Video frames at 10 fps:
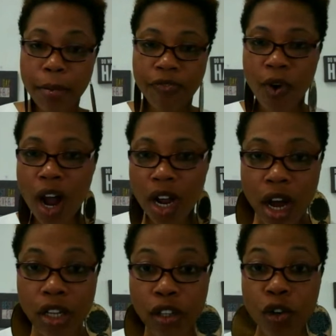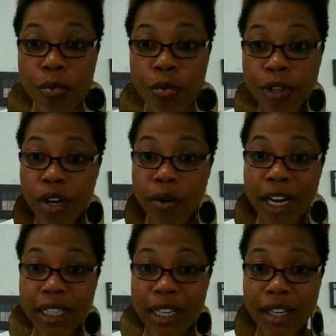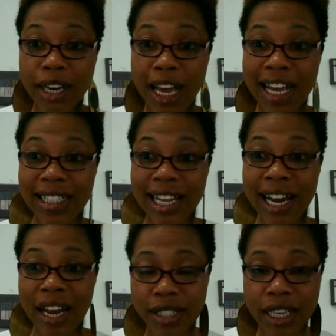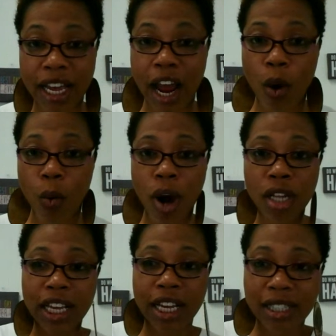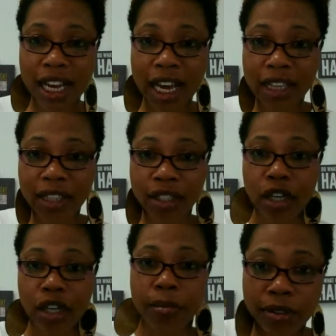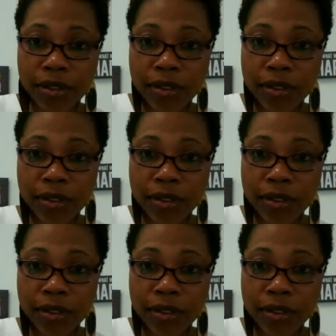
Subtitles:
before I called the Uber, you know what I did? I sat outside. I walked outside the terminal,